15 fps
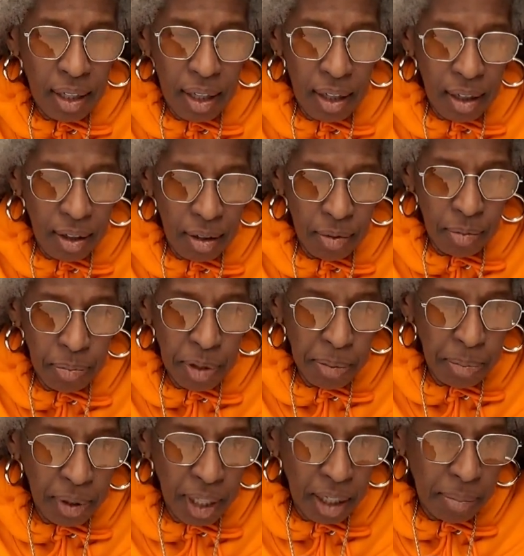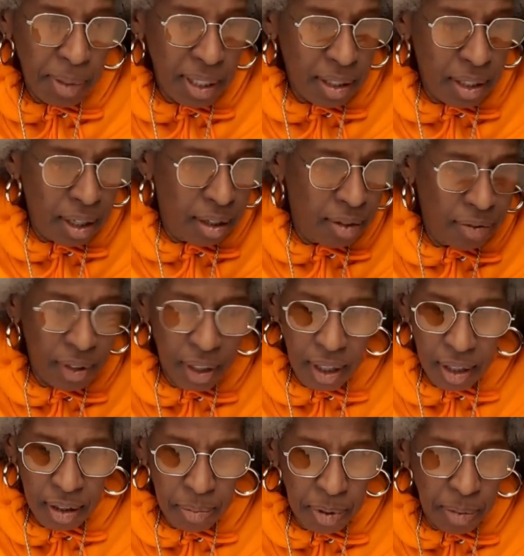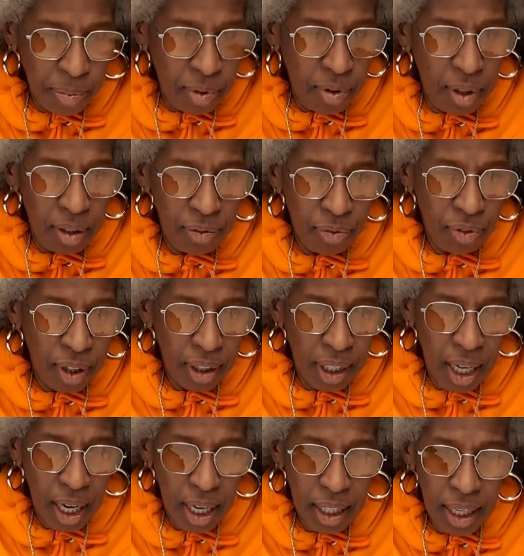Um, people like myself and other people who are on the front line,